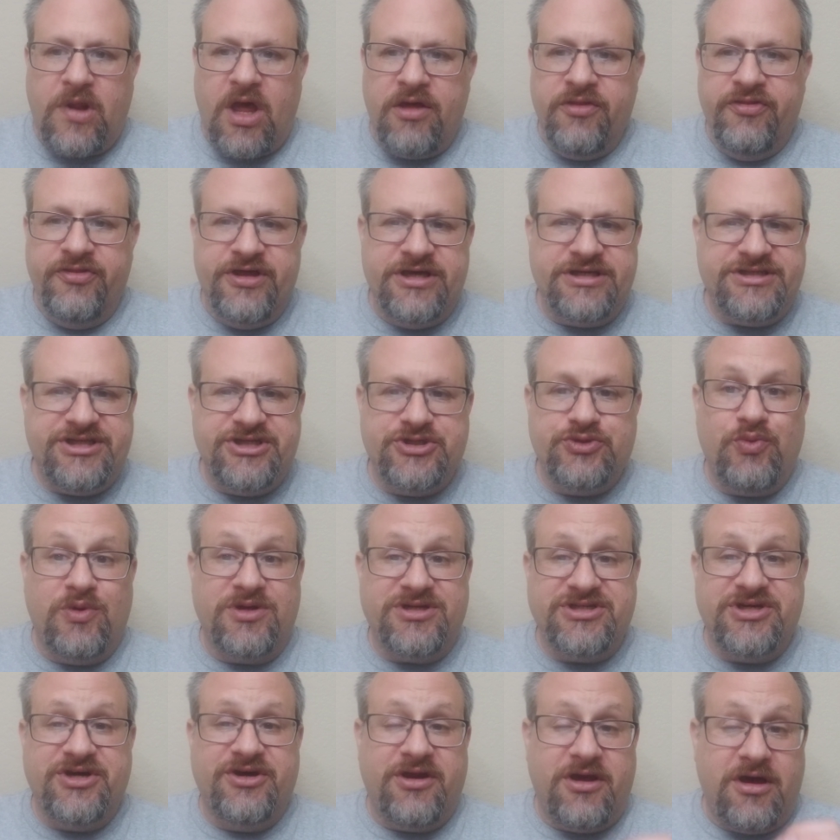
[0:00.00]
This is
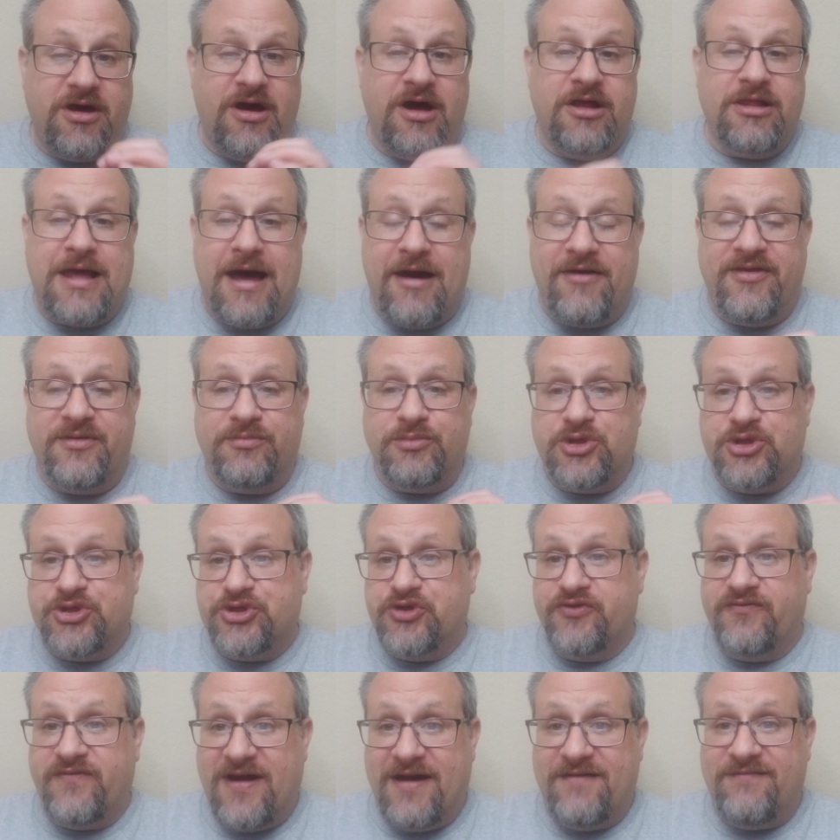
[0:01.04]
what's going to allow them to
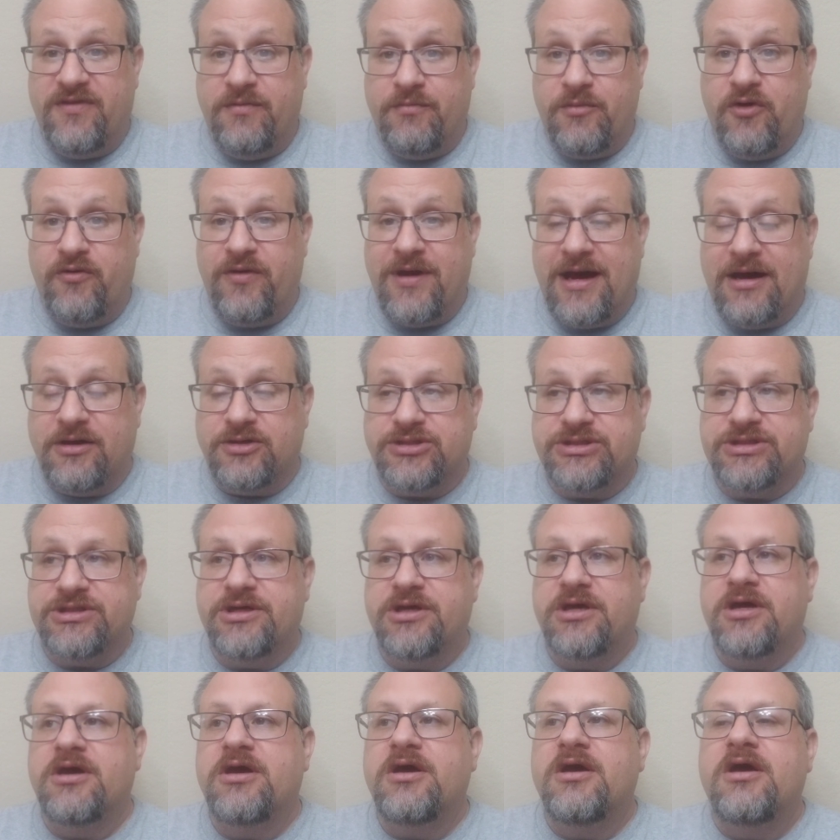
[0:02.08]
survive the Moat House.
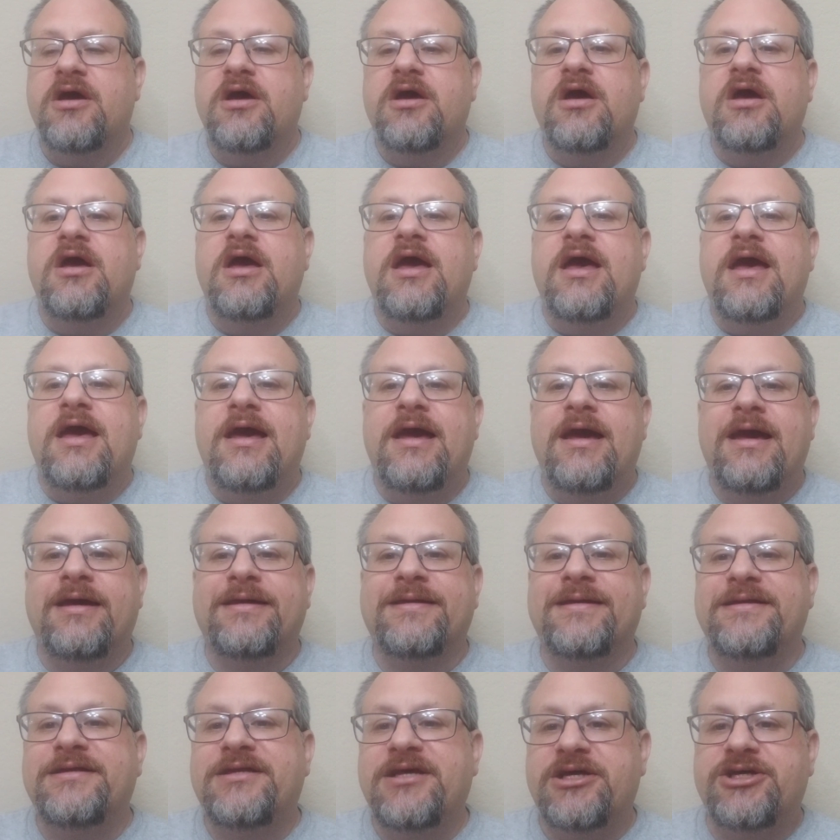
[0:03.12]
In
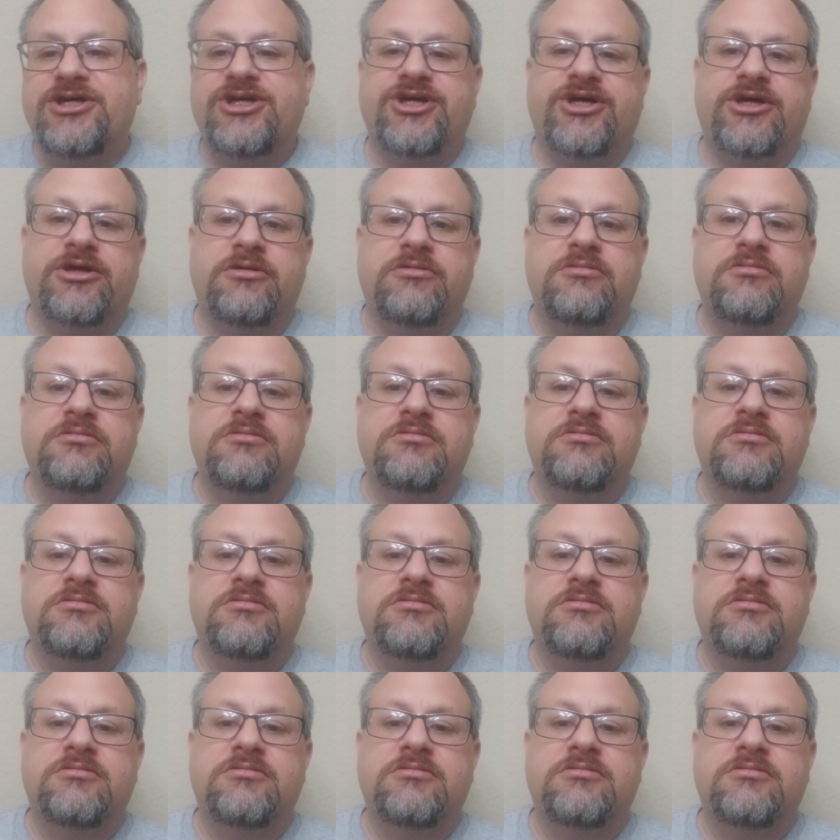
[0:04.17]
addition,